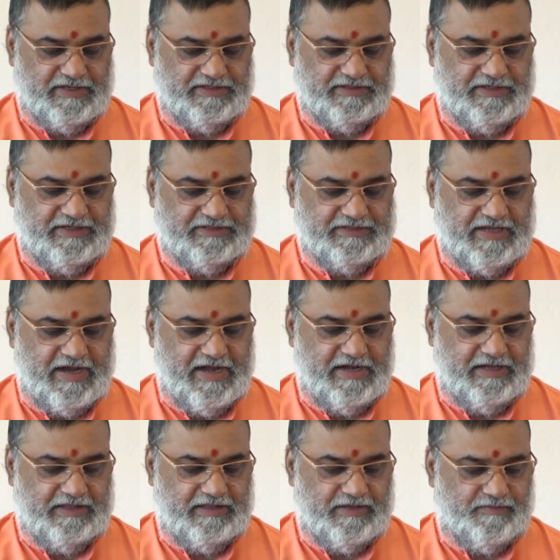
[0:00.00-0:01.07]
reside
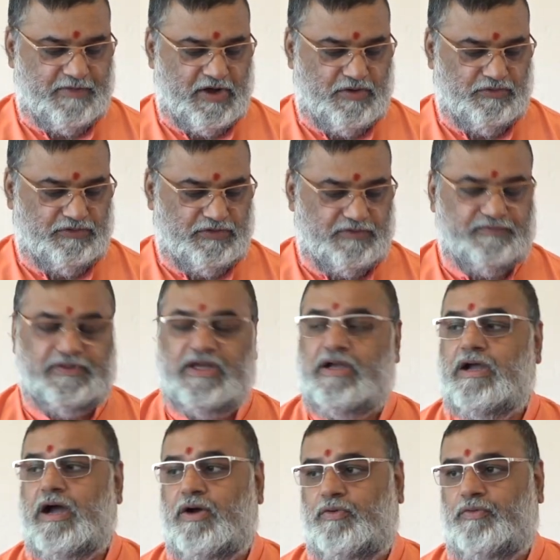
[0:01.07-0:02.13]
in the mouth of the
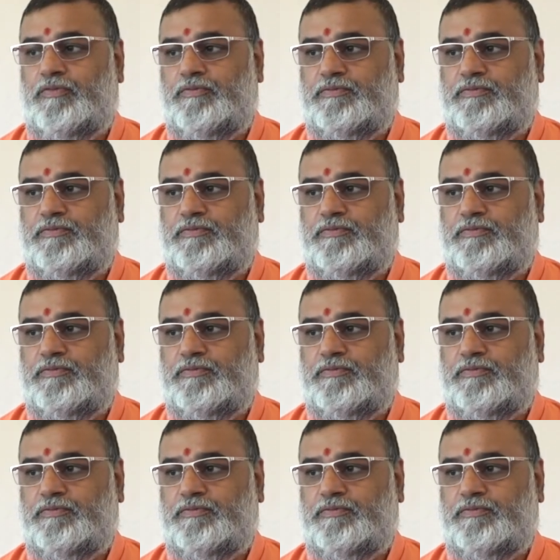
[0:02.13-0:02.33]
cow.